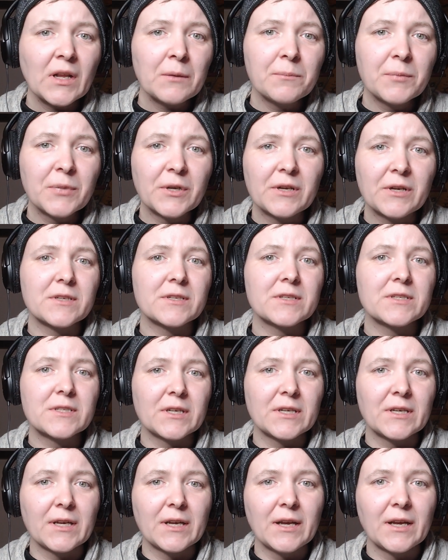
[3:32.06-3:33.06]
Because
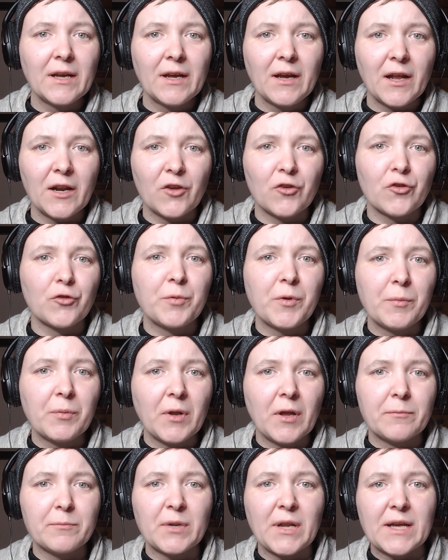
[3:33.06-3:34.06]
a lot of
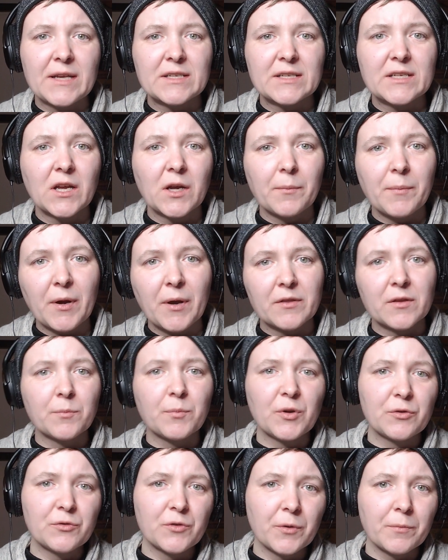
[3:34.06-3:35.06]
people have been asking about the
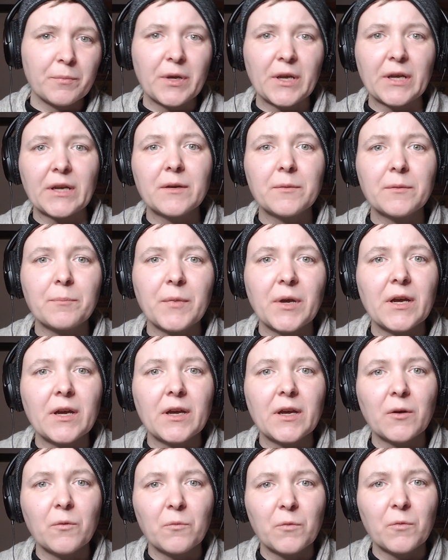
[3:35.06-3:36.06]
blue and pink,
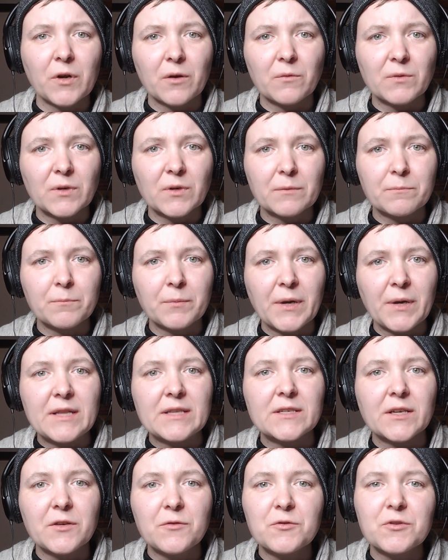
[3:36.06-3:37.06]
what
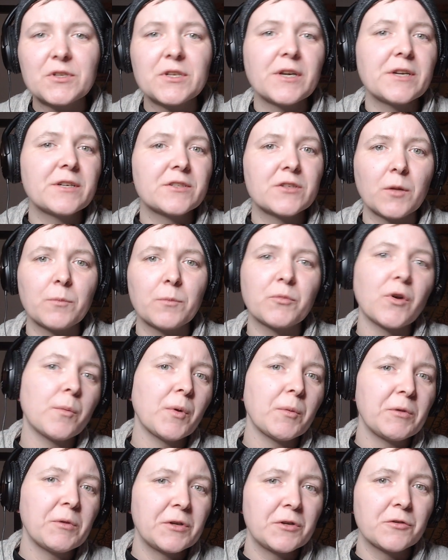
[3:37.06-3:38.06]
paints I use there. So I'll
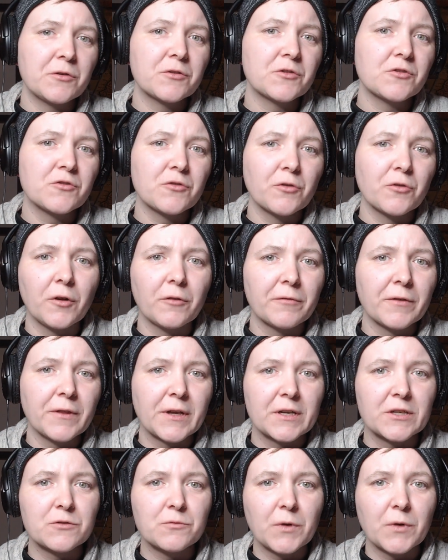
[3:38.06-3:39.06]
probably do a tutorial for
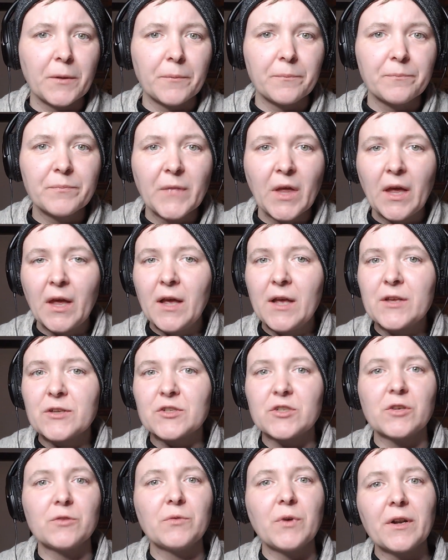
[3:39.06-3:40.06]
that as well.
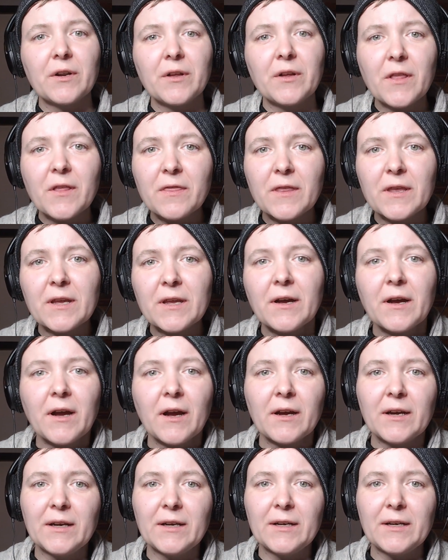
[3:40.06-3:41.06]
So another thing
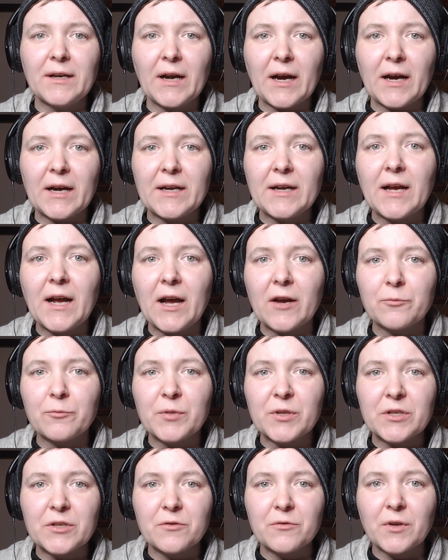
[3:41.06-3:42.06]
I have
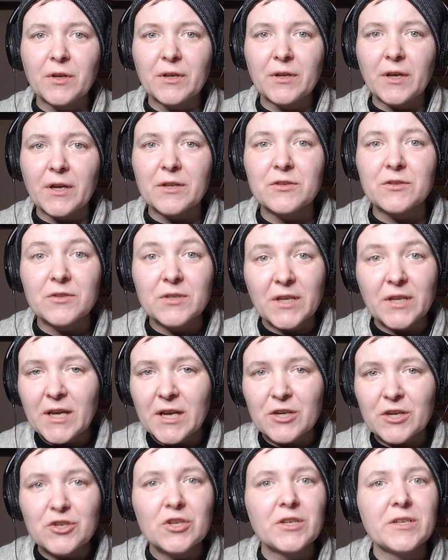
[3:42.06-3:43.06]
been doing today
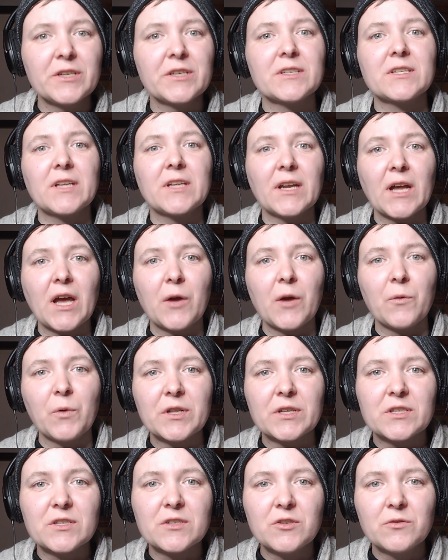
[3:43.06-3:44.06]
actually is that I
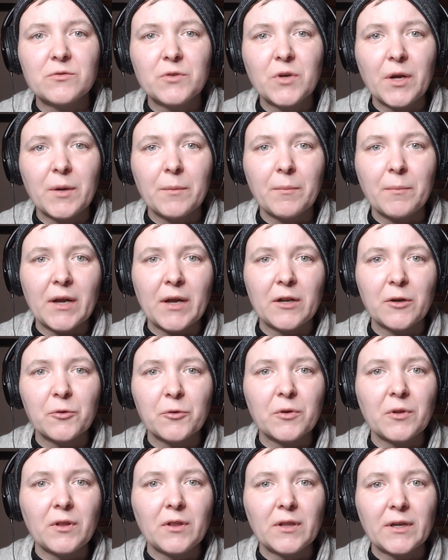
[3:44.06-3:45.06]
went to my
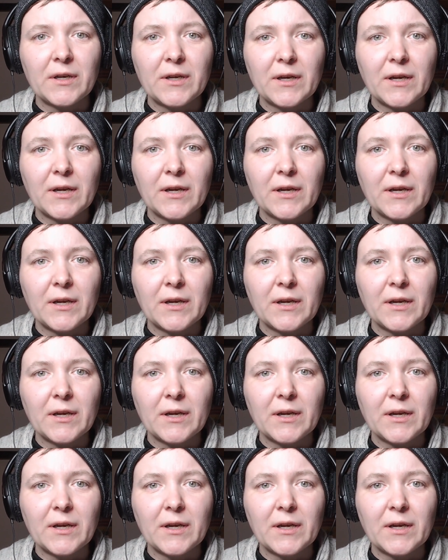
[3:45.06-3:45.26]
local